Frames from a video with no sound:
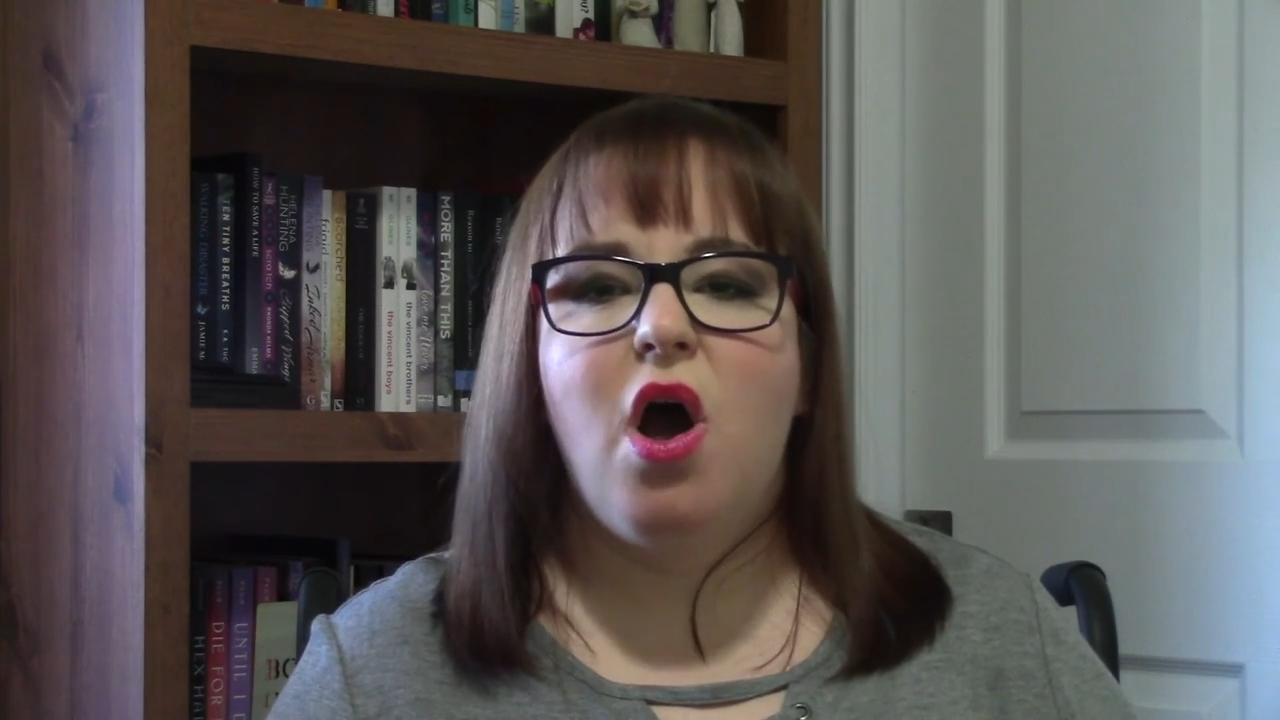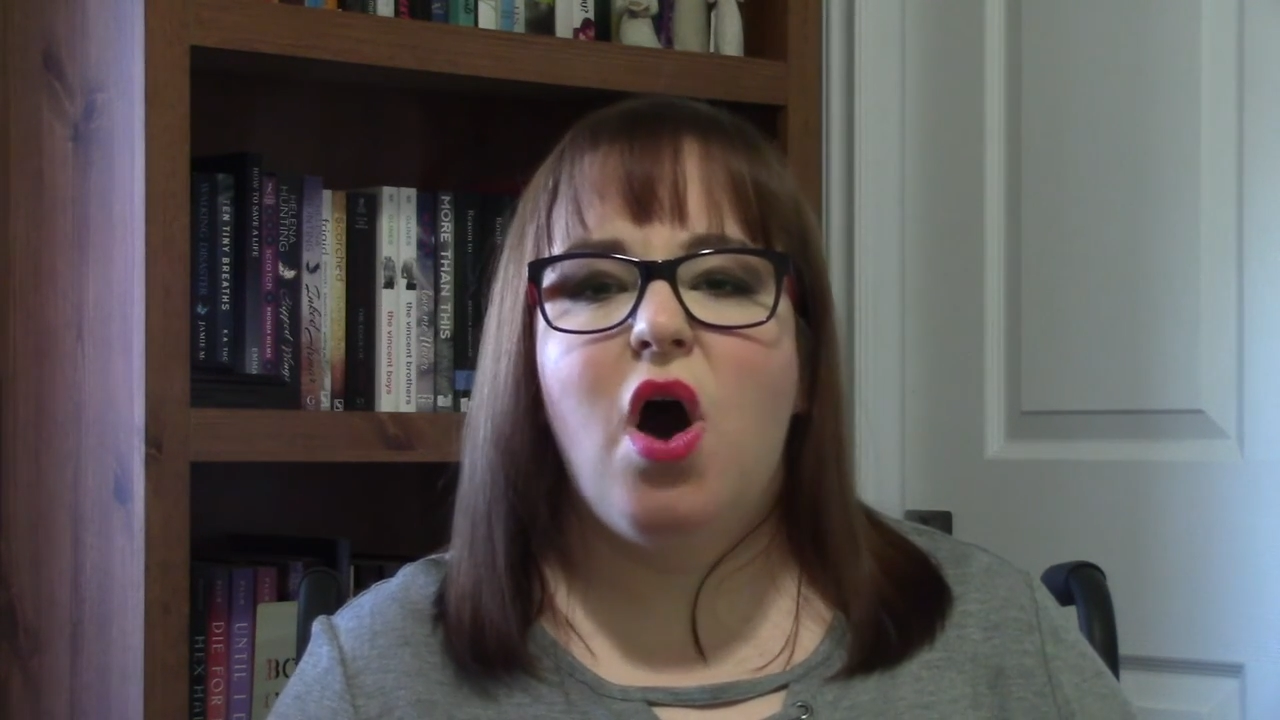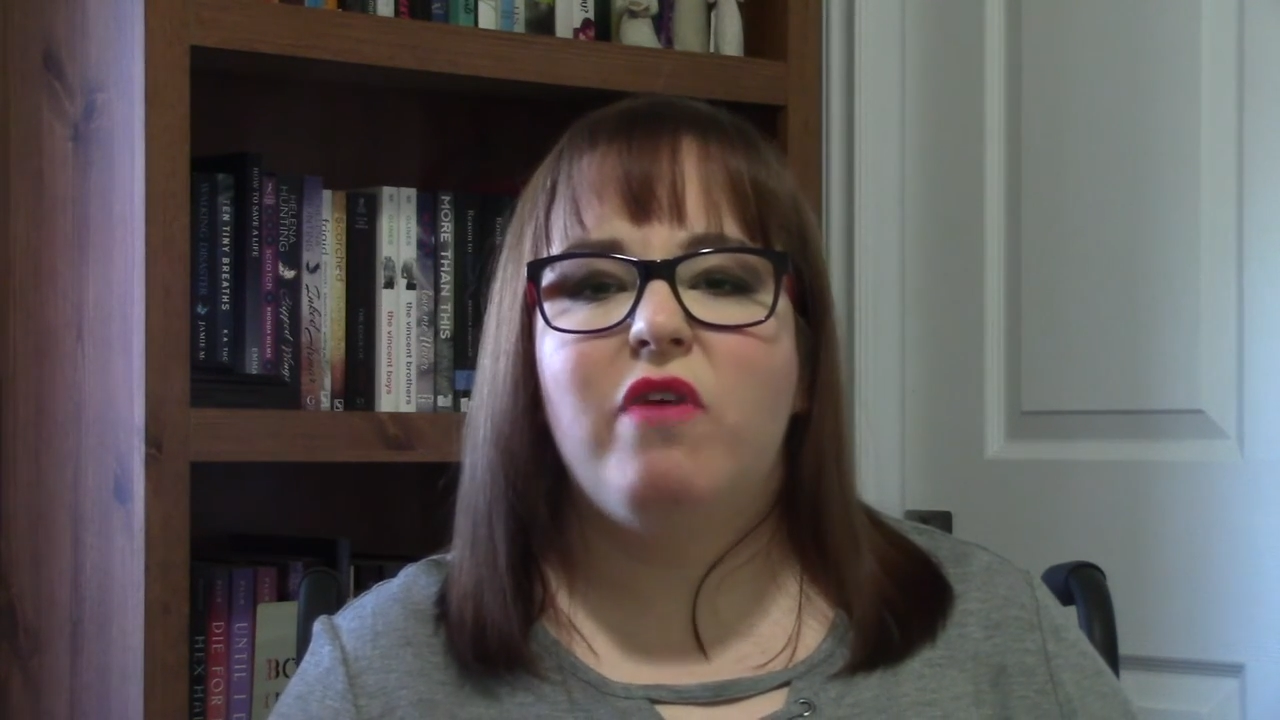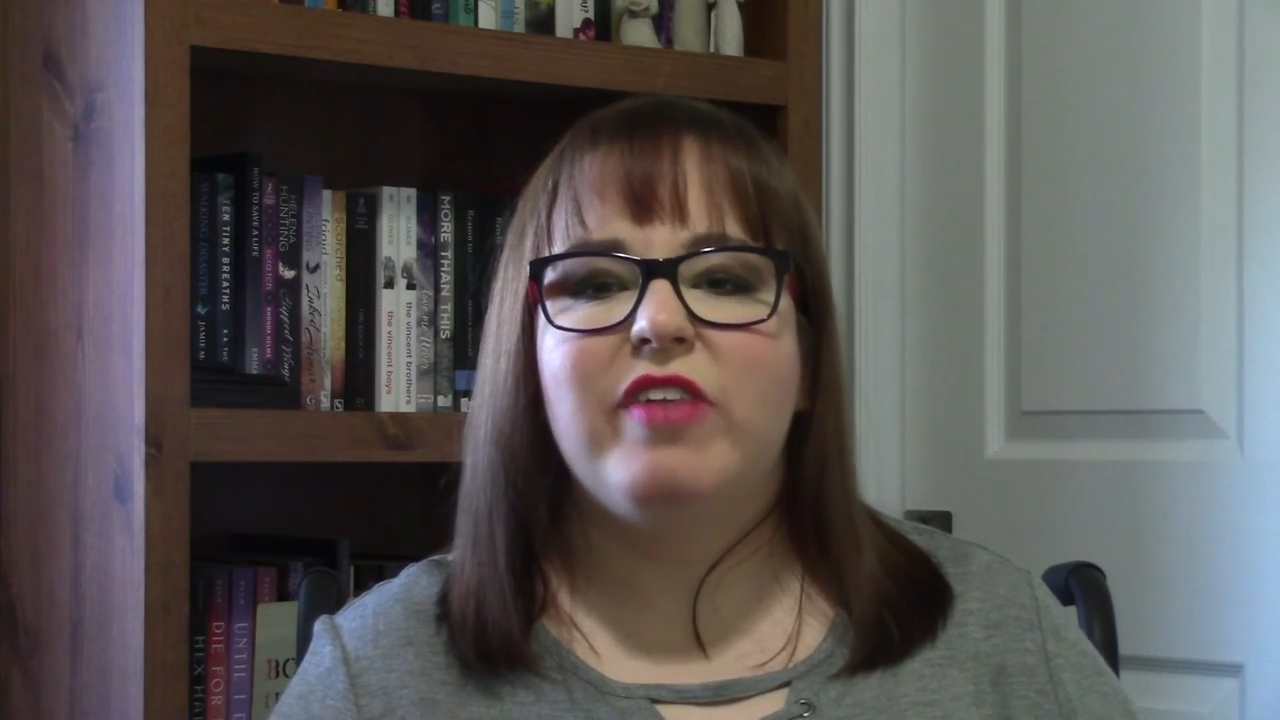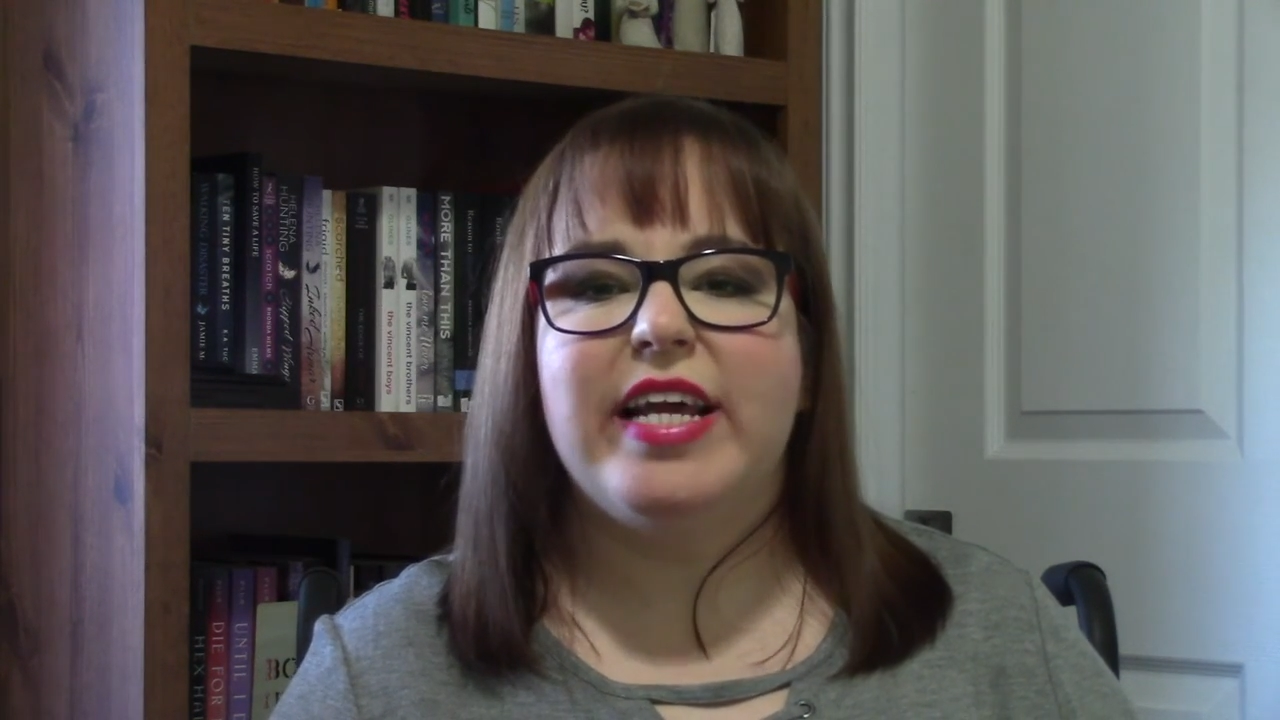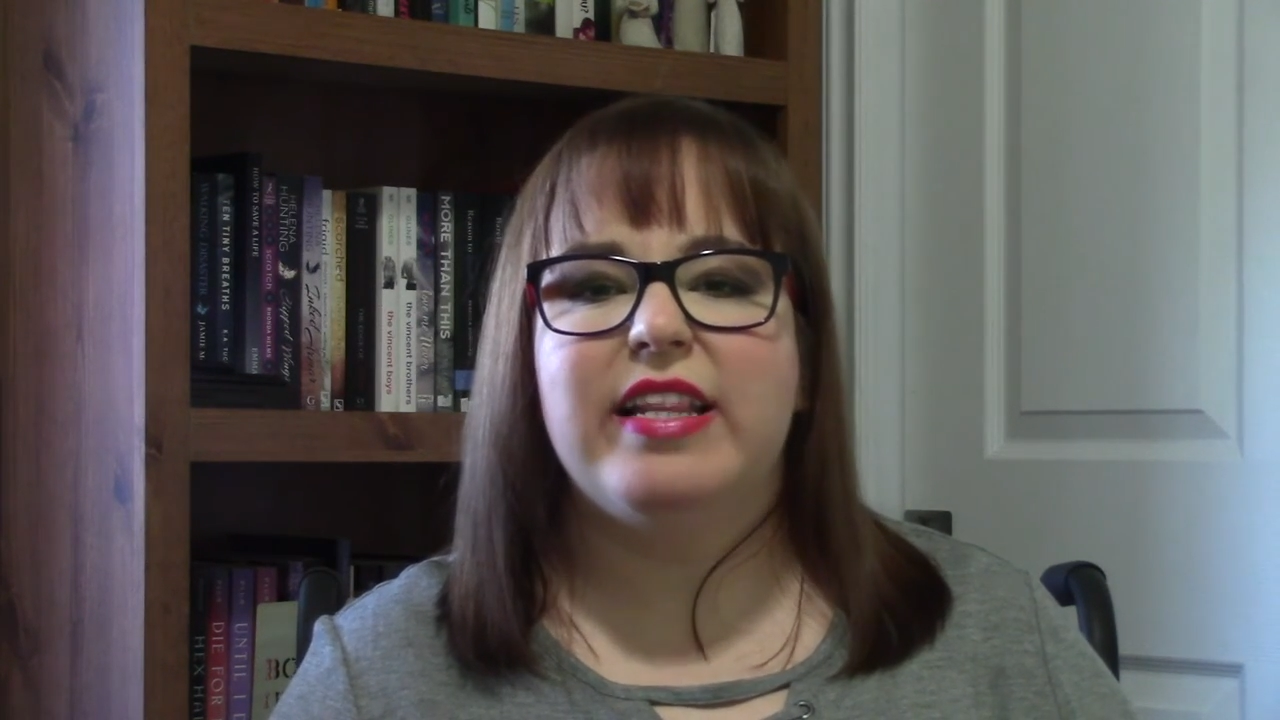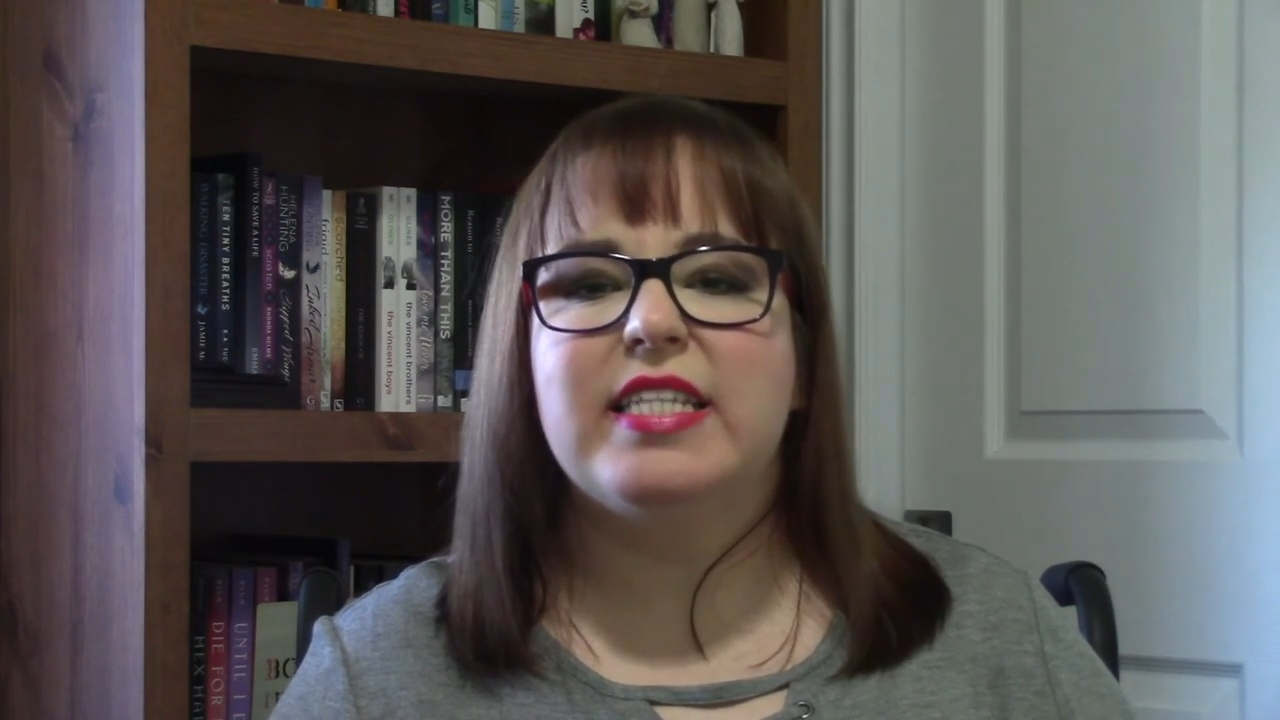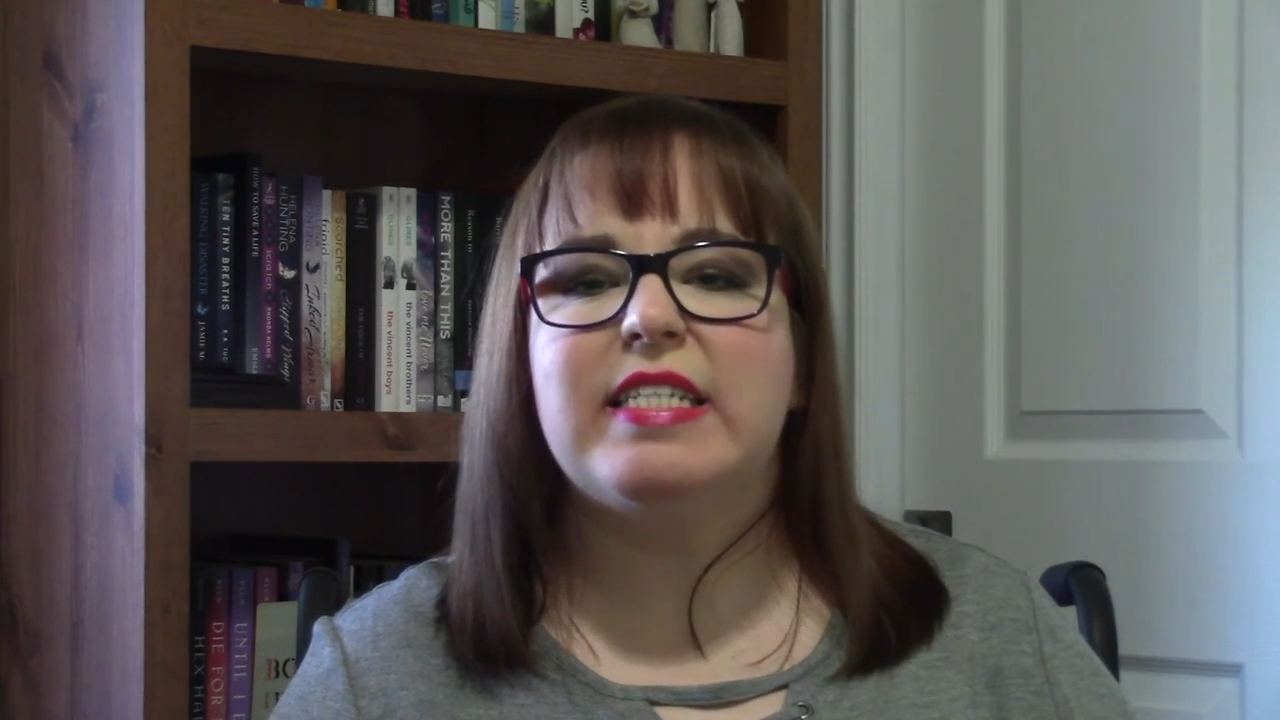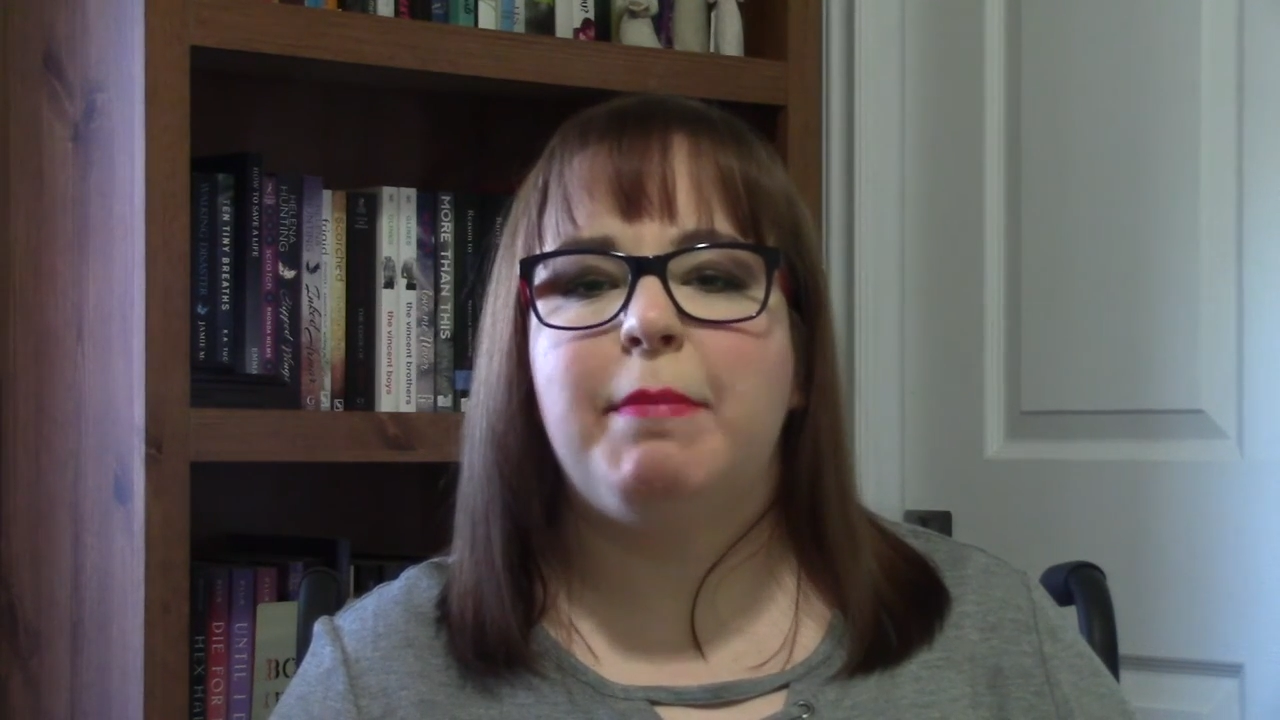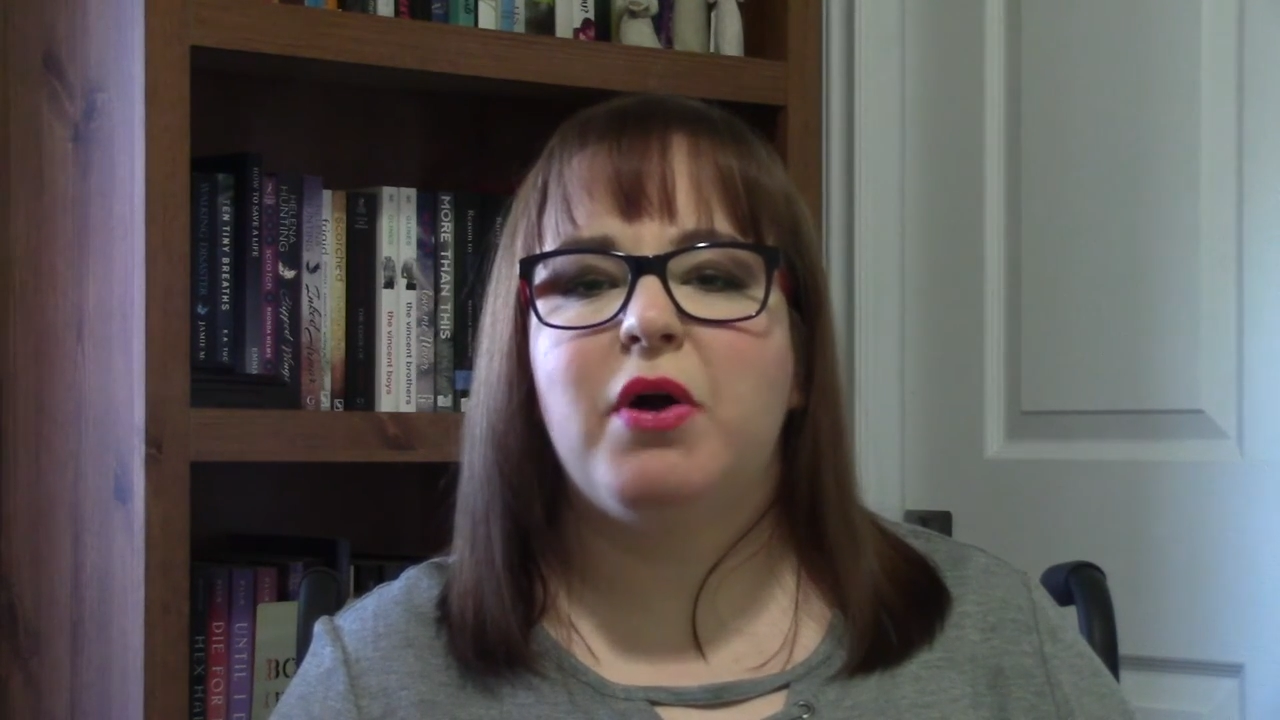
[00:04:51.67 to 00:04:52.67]
hopefully
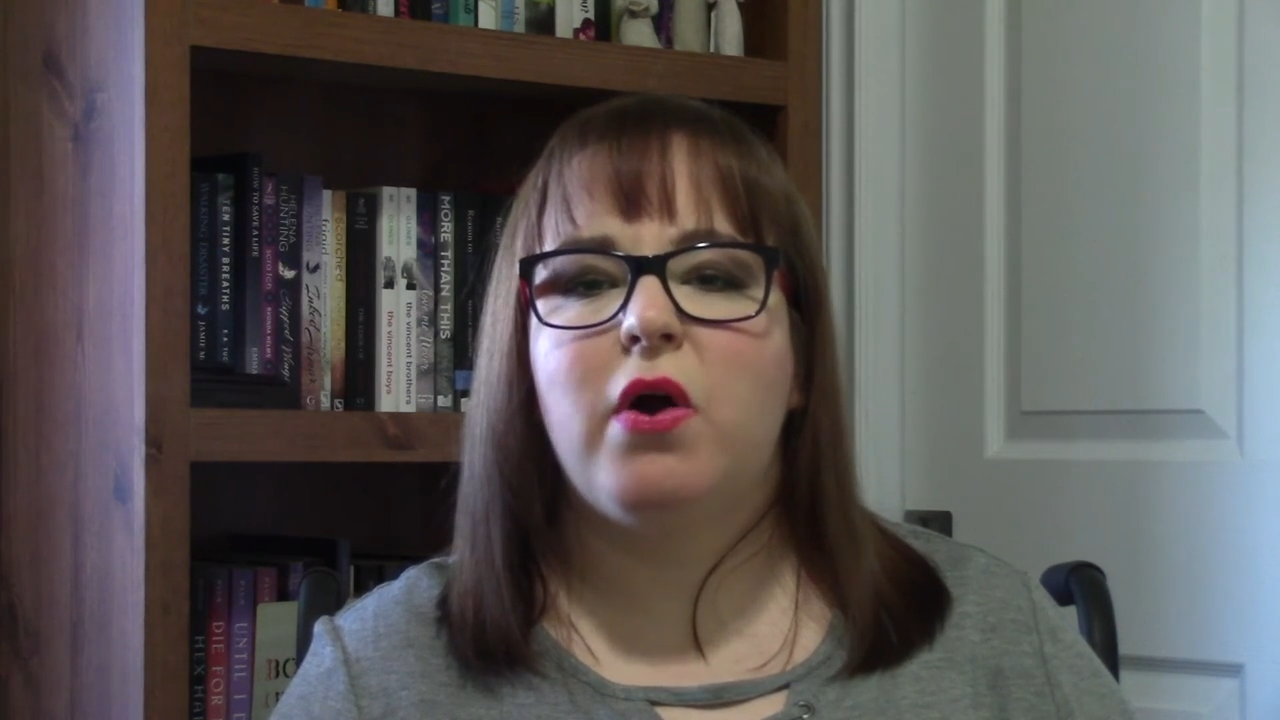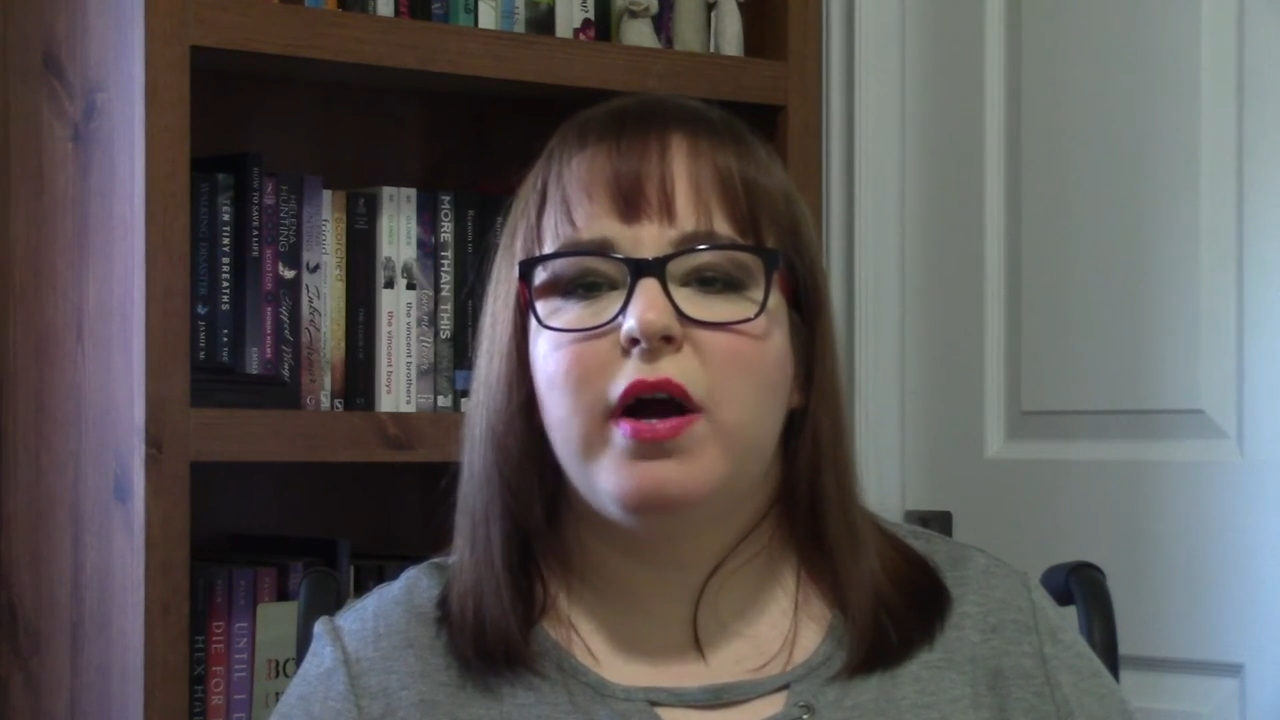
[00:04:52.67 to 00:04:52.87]
this summer